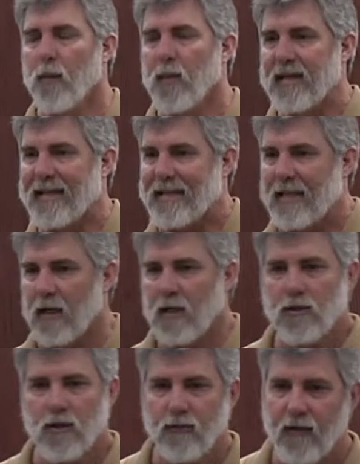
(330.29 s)
But
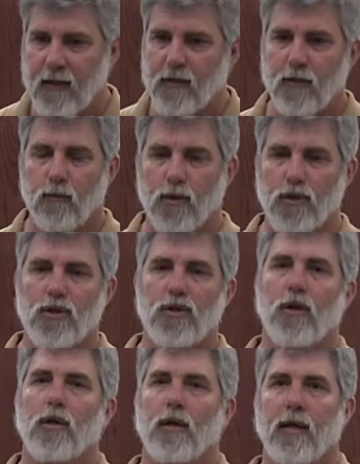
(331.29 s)
conservation was
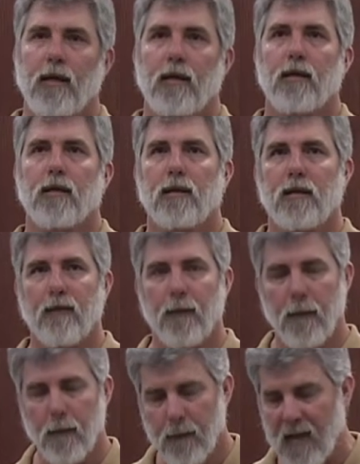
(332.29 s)
started
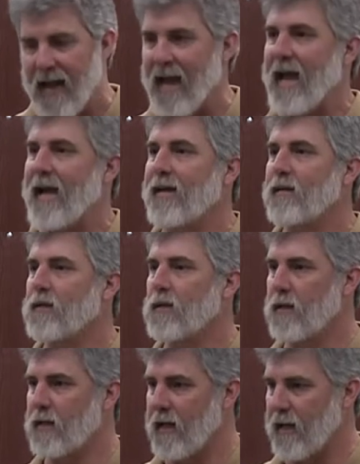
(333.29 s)

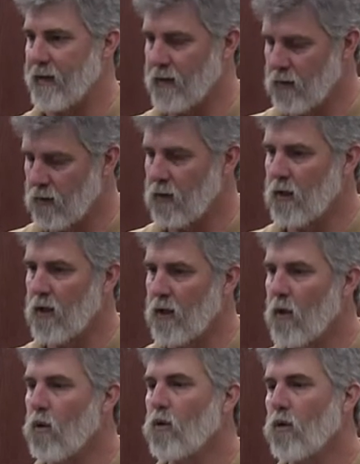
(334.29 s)
as that little
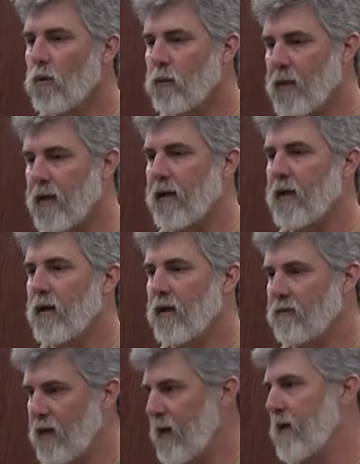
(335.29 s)
local bit
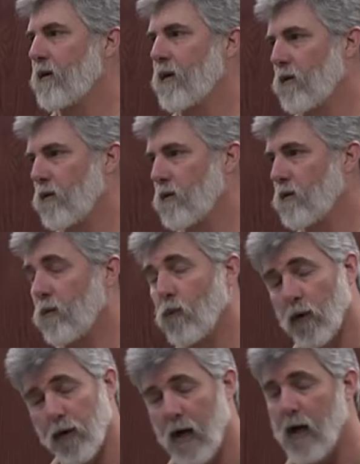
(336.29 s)
of landowners.
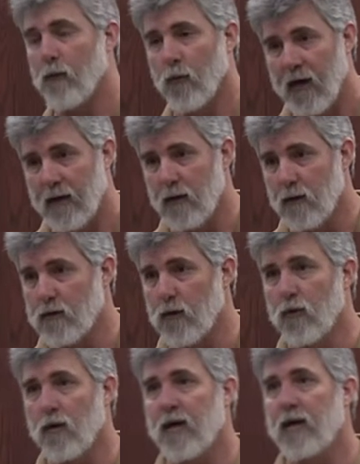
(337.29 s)
We're not
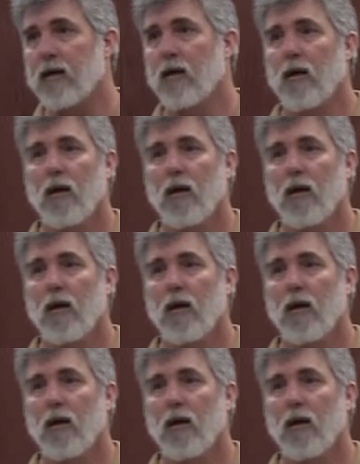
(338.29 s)
regulatory.